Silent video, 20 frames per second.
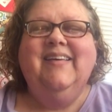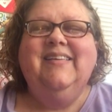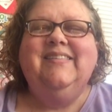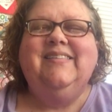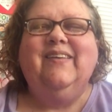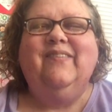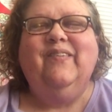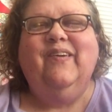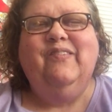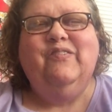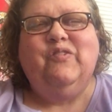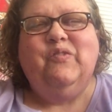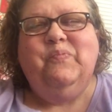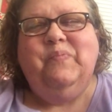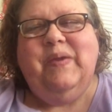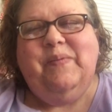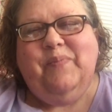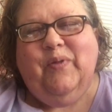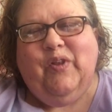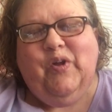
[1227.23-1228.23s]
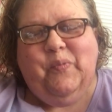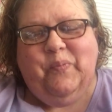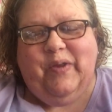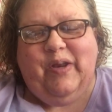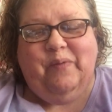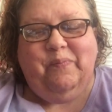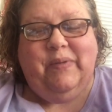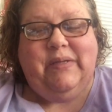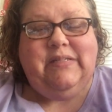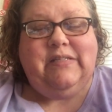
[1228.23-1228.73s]
Sometimes when people open
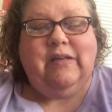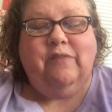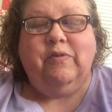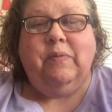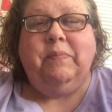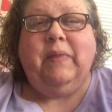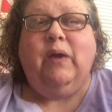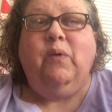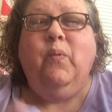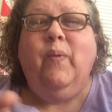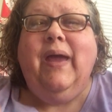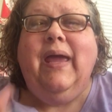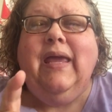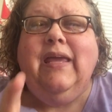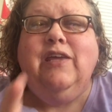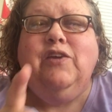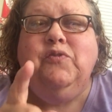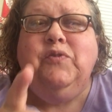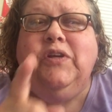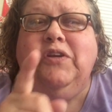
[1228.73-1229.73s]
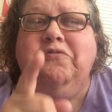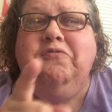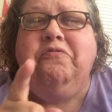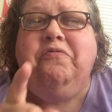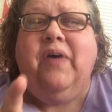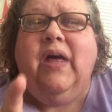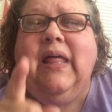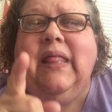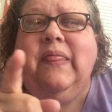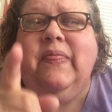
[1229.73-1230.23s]
up my stuff, I'm like, wait, you didn't
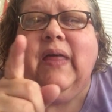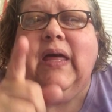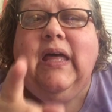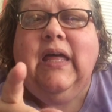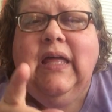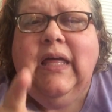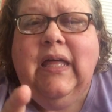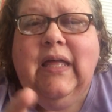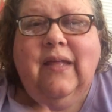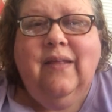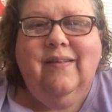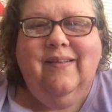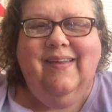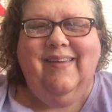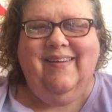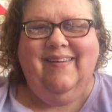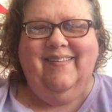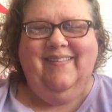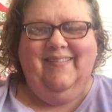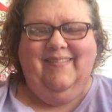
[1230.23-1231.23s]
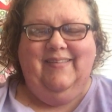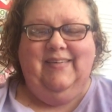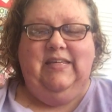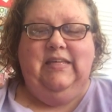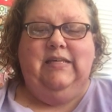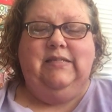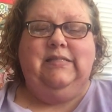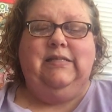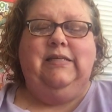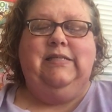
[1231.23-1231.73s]
find the...
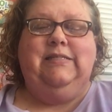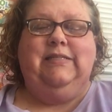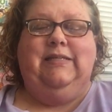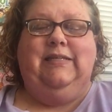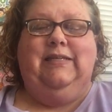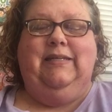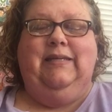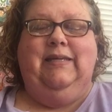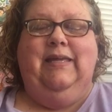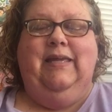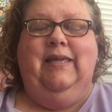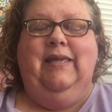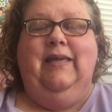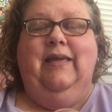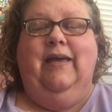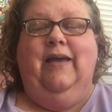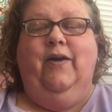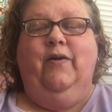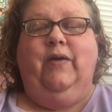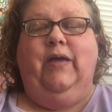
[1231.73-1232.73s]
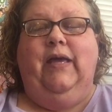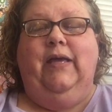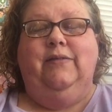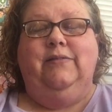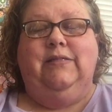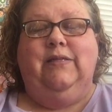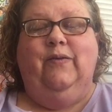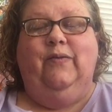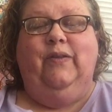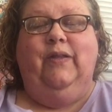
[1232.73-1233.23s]
Yes, I did. Okay,
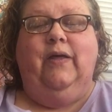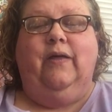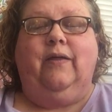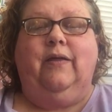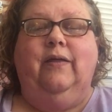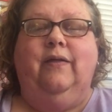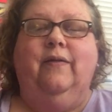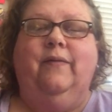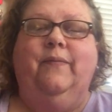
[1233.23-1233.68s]
so look.